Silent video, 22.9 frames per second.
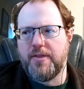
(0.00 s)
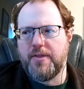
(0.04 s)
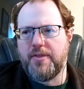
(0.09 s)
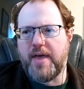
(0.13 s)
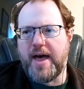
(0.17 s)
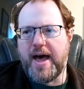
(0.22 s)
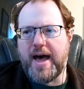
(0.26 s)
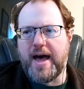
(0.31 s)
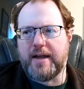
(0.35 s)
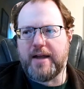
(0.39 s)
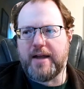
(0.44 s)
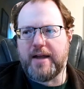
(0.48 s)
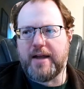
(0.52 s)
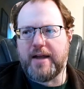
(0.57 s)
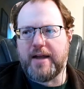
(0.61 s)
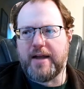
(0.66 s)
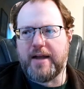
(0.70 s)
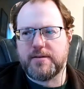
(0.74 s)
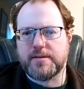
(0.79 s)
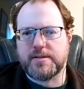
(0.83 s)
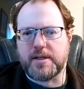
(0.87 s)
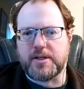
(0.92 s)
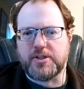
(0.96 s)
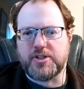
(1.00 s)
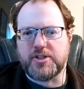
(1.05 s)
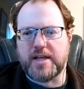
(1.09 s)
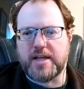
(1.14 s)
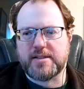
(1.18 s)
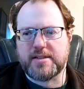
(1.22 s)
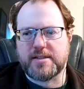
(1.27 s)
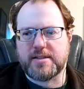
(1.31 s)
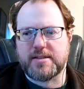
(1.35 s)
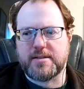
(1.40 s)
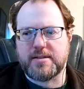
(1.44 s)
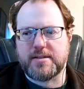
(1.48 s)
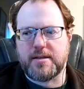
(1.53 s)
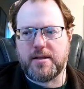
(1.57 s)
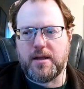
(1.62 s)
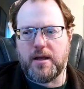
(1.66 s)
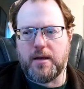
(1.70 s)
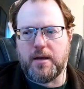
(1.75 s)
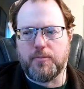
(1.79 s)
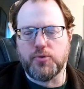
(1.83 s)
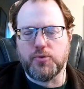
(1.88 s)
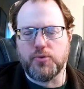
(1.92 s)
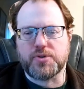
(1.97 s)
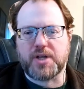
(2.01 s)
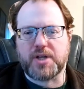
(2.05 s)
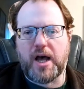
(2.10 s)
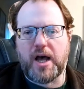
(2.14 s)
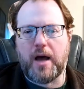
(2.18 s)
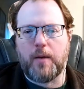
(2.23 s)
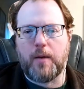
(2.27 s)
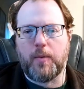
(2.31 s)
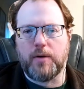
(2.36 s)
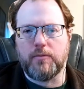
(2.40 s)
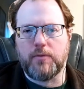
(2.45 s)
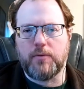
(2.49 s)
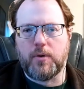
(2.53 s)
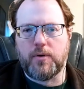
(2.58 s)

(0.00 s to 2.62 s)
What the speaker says: that suggests Bruce Cowan